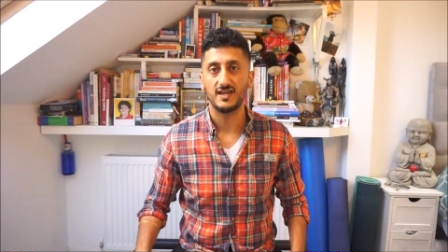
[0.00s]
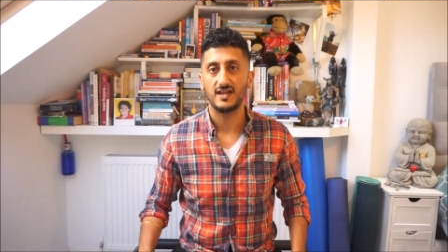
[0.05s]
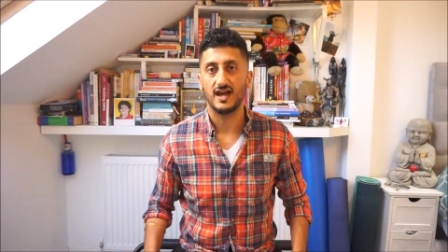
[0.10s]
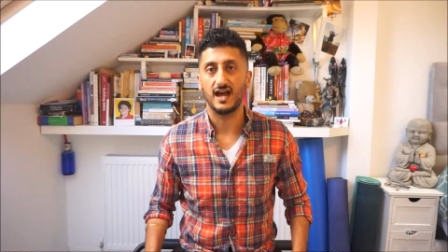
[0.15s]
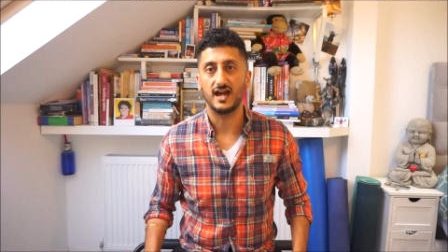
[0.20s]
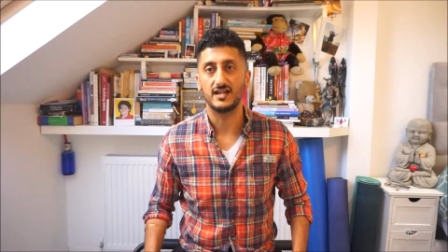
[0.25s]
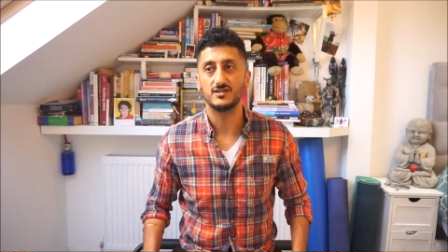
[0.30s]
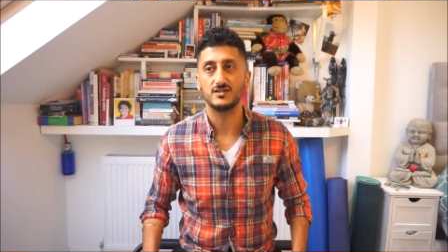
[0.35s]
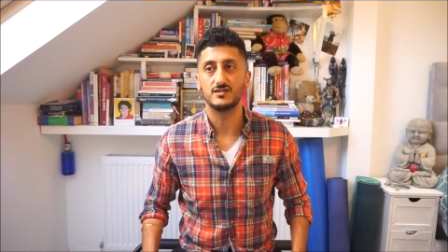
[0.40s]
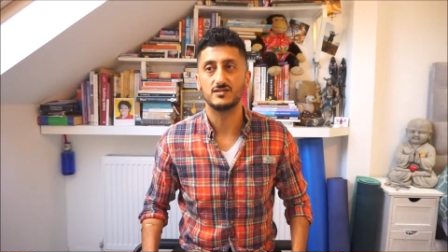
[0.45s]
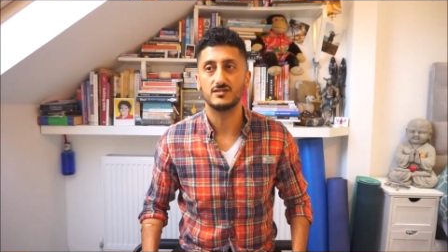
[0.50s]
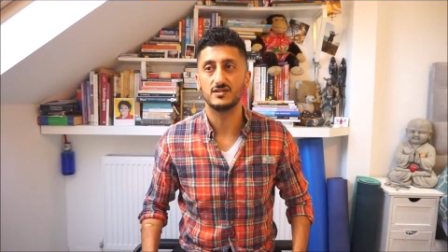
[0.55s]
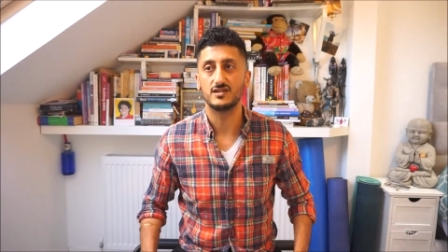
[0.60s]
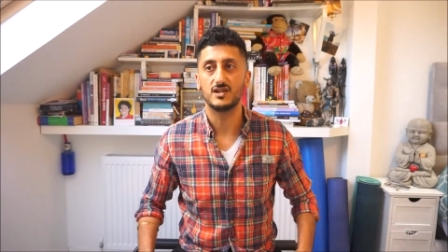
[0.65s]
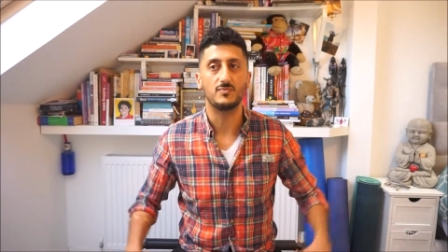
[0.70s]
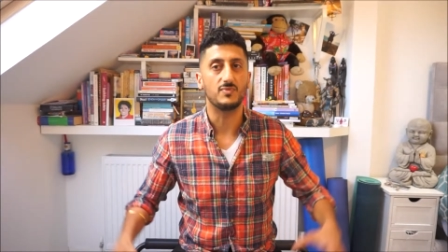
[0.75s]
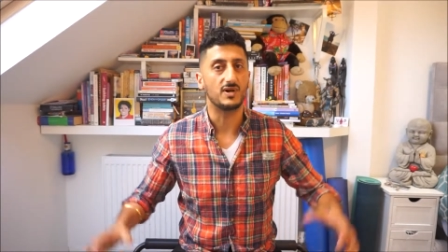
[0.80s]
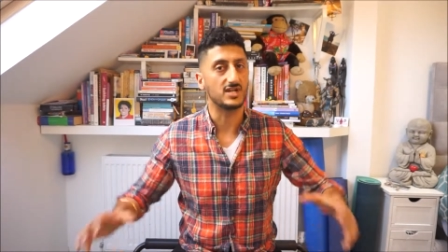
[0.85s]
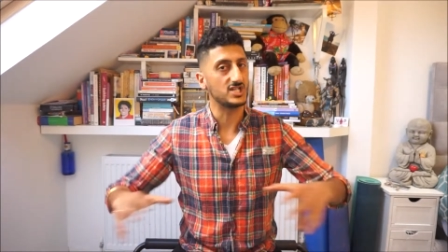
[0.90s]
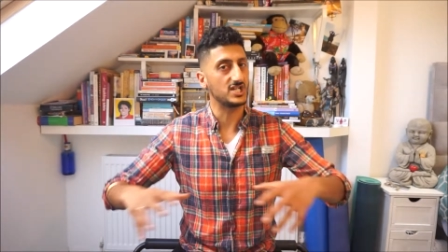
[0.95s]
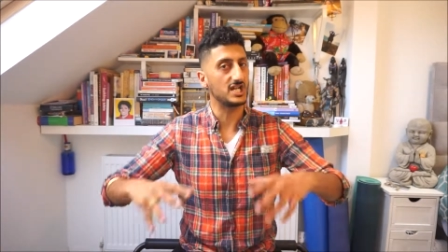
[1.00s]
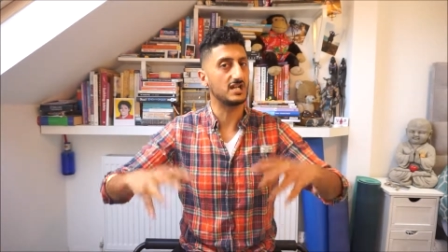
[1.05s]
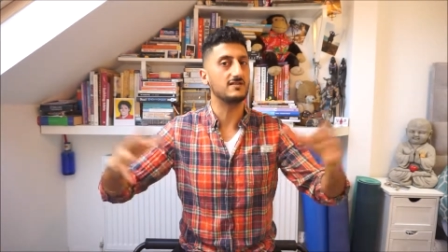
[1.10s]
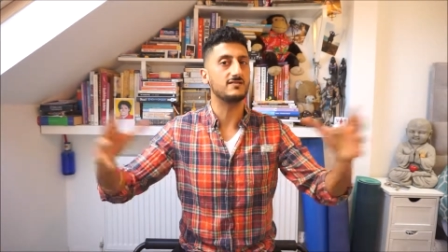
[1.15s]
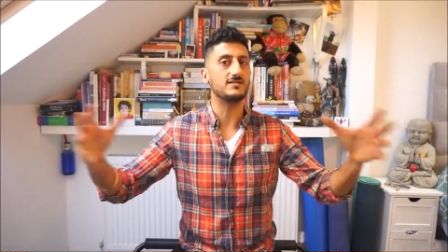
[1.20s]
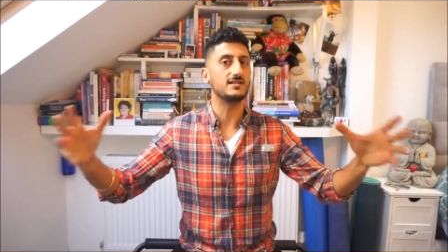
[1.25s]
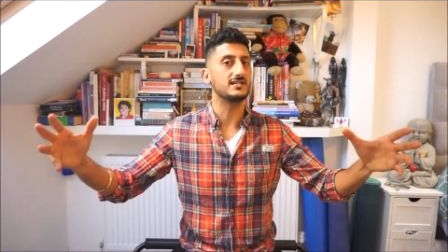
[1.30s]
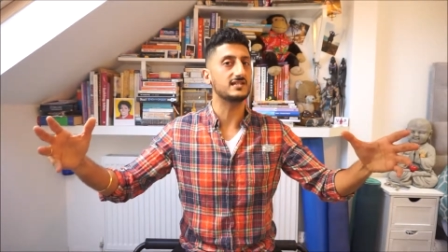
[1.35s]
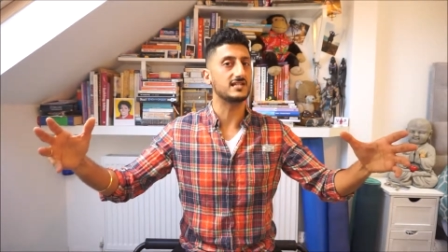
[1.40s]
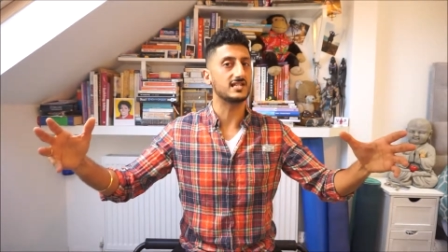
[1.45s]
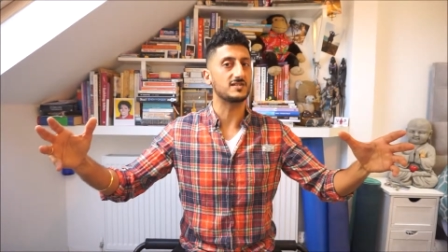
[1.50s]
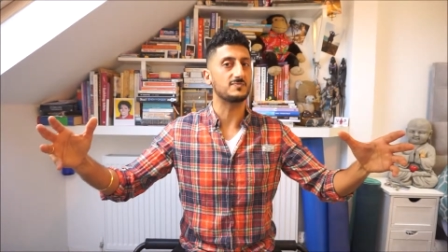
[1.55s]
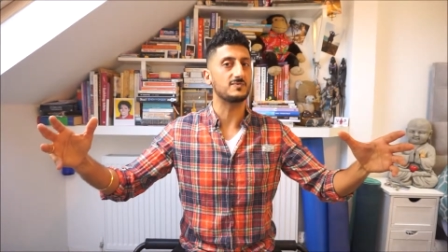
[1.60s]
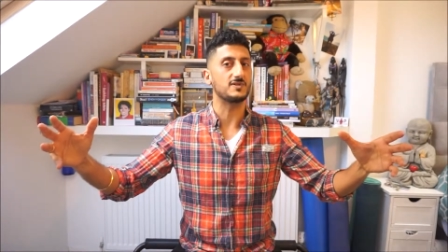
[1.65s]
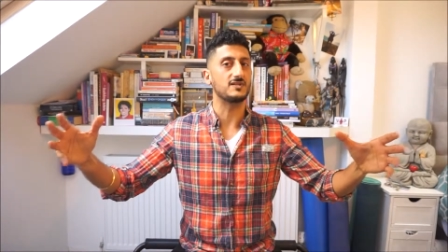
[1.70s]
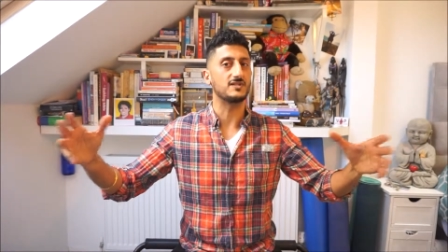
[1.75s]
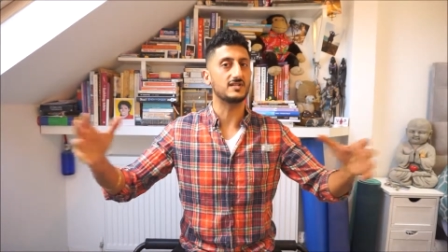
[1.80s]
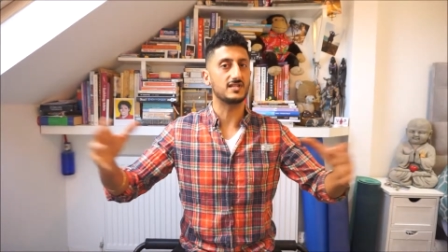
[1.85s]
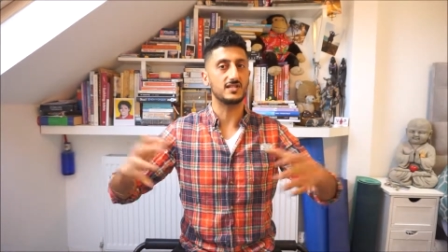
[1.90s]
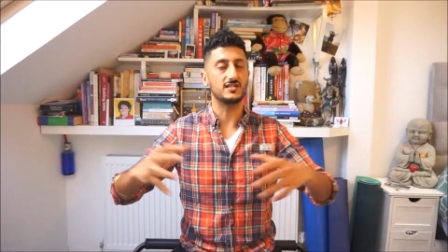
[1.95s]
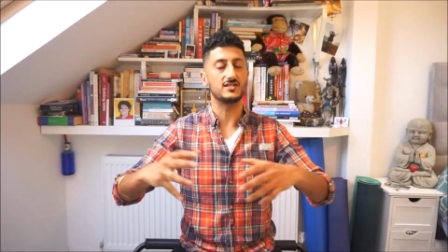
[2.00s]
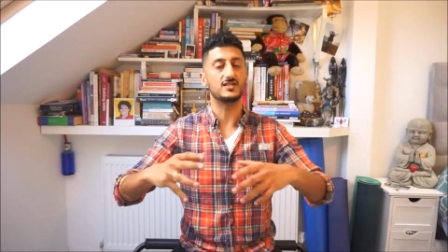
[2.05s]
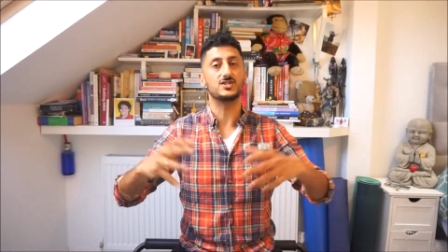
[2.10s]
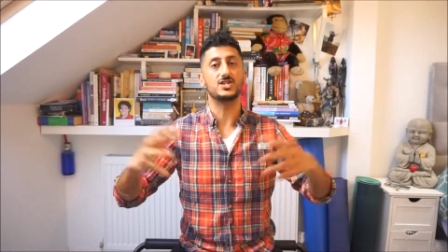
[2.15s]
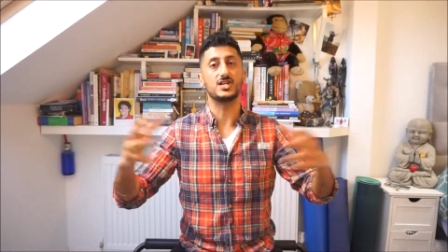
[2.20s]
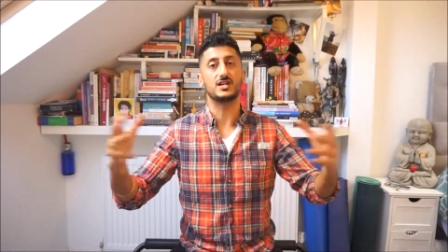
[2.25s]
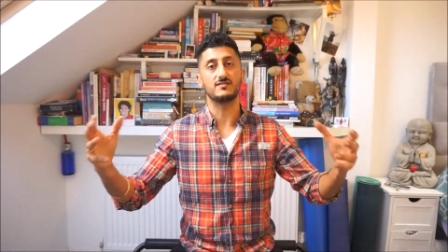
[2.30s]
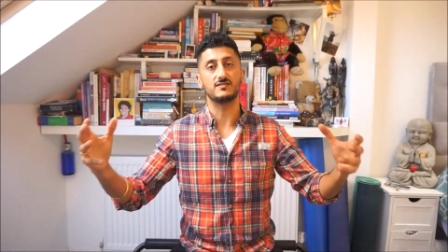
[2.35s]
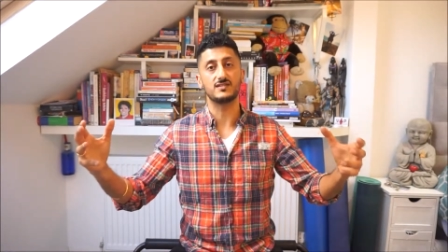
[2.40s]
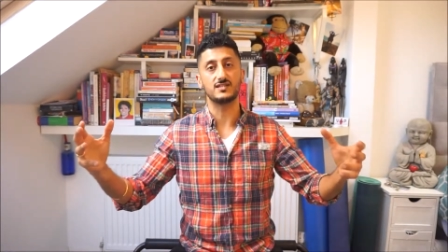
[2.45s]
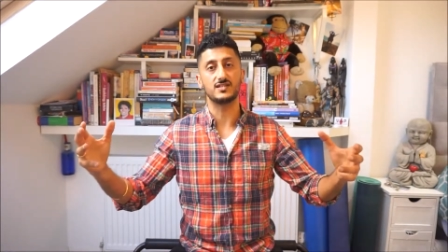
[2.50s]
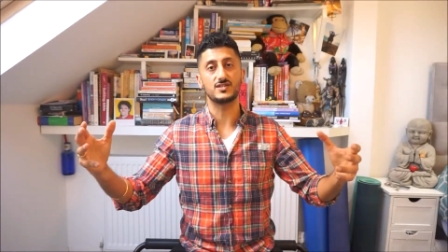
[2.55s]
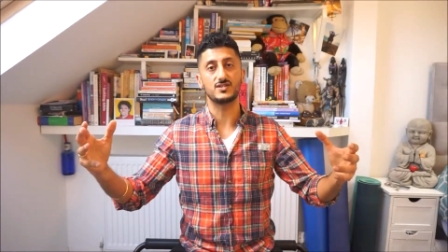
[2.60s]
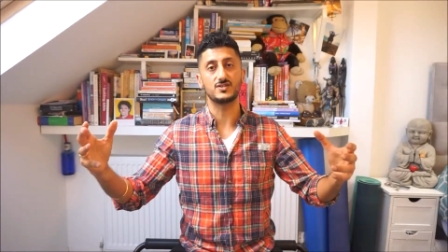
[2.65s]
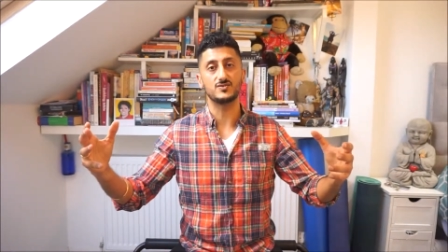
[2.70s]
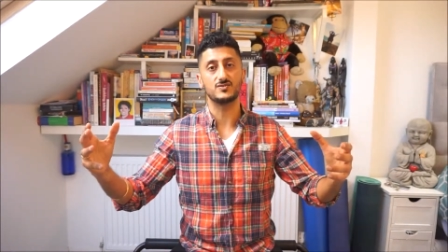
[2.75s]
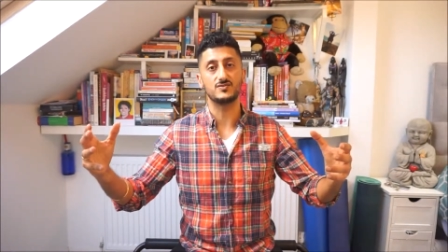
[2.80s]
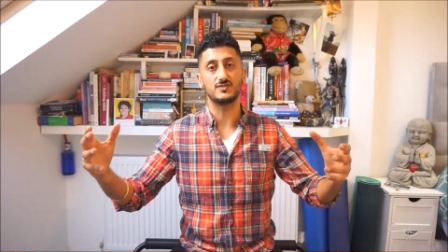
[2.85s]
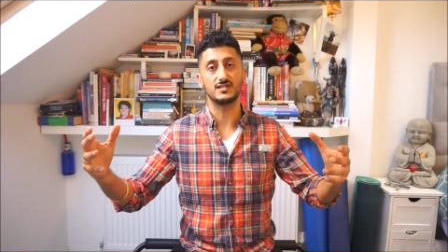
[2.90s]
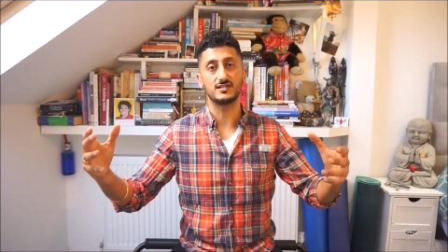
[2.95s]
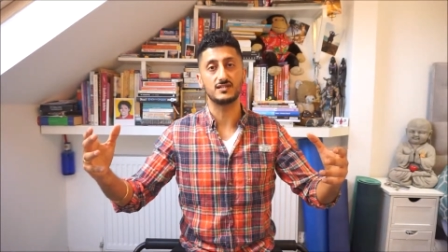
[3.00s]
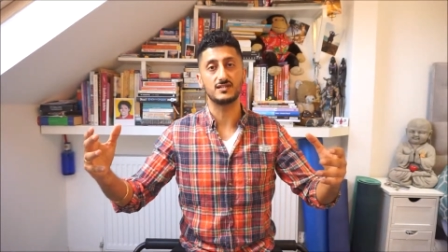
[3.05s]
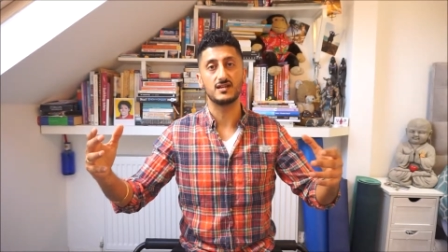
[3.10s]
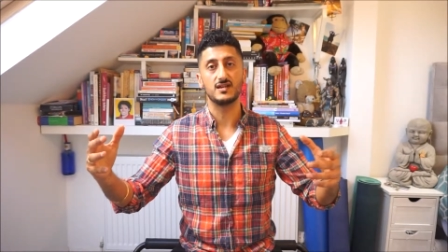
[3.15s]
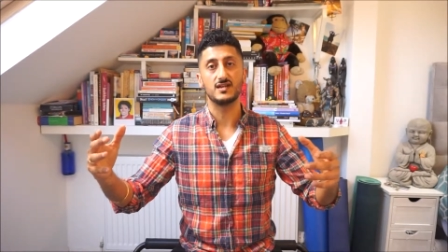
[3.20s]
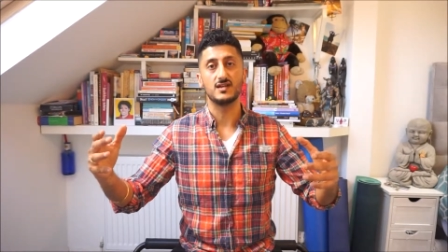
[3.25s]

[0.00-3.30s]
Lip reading: And by sharing these experiences, sharing these stories,